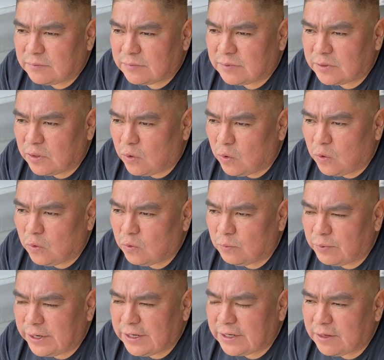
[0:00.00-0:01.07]
the whole
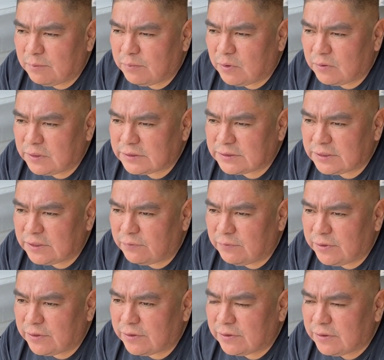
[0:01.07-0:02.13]
brake components in the
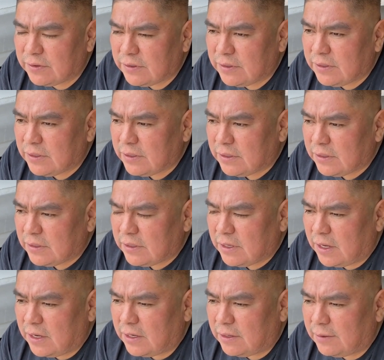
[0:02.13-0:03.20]
rear.
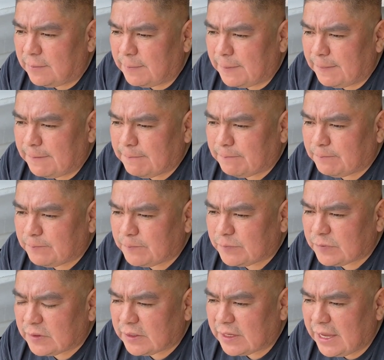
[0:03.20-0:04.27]

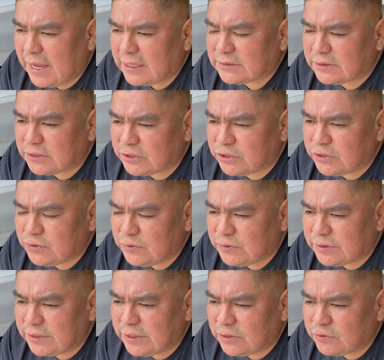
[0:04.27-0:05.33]
It has the
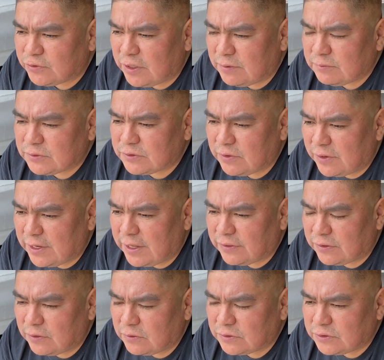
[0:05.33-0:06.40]
shoes and the drums, so I'll
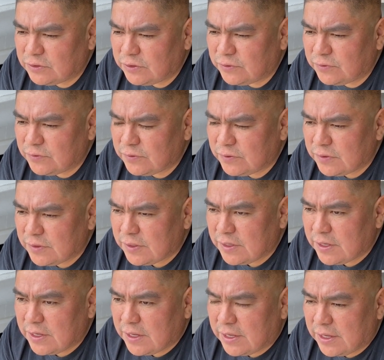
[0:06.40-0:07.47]
get those new.
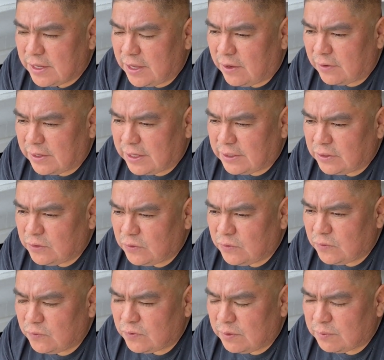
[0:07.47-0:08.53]
I'll get
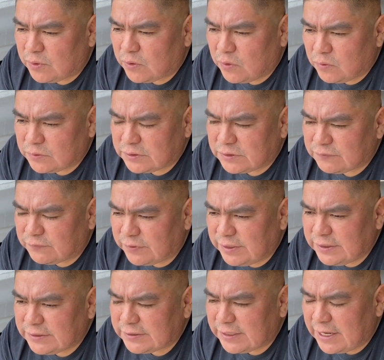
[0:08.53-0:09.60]
new rubber hoses for
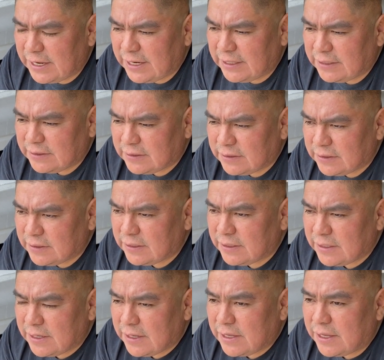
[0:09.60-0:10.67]
each side,
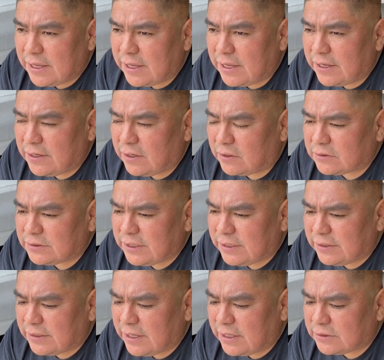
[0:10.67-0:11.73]
and I'll
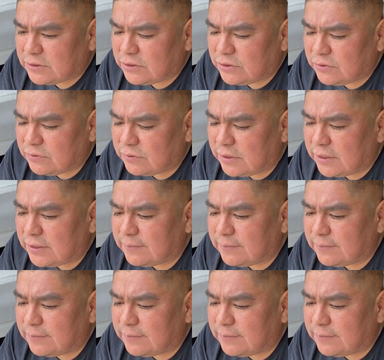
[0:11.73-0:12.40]
take that to